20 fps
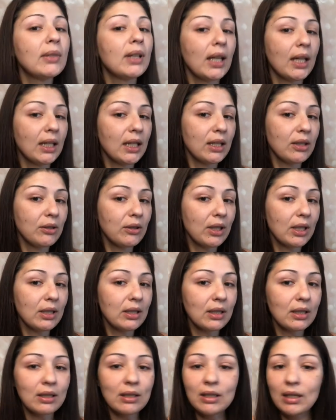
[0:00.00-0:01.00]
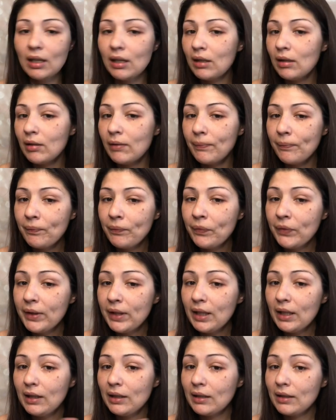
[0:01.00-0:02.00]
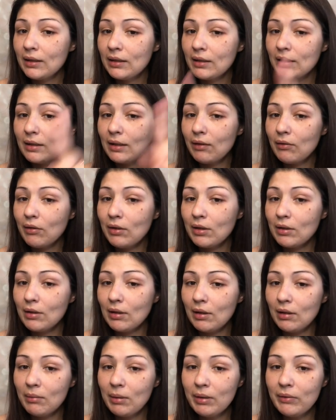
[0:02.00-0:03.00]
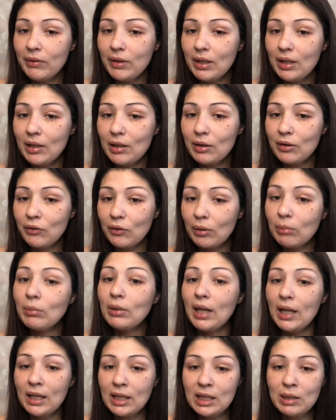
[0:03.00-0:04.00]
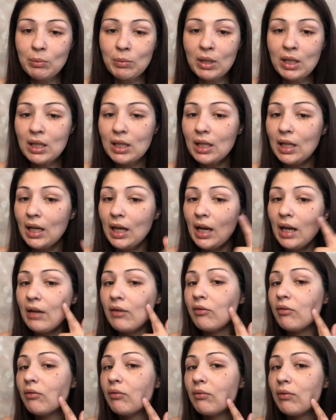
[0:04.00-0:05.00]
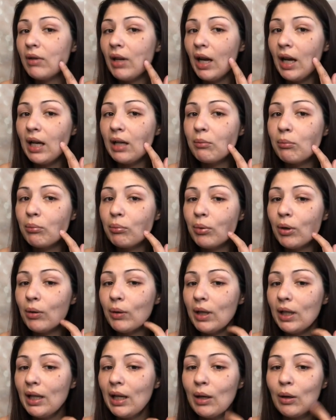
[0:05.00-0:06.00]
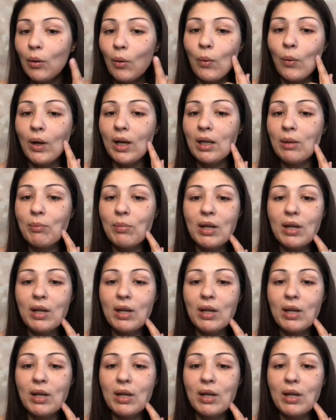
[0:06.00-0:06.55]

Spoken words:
as you guys can tell, because if you saw my videos from last month, I've had broken out quite a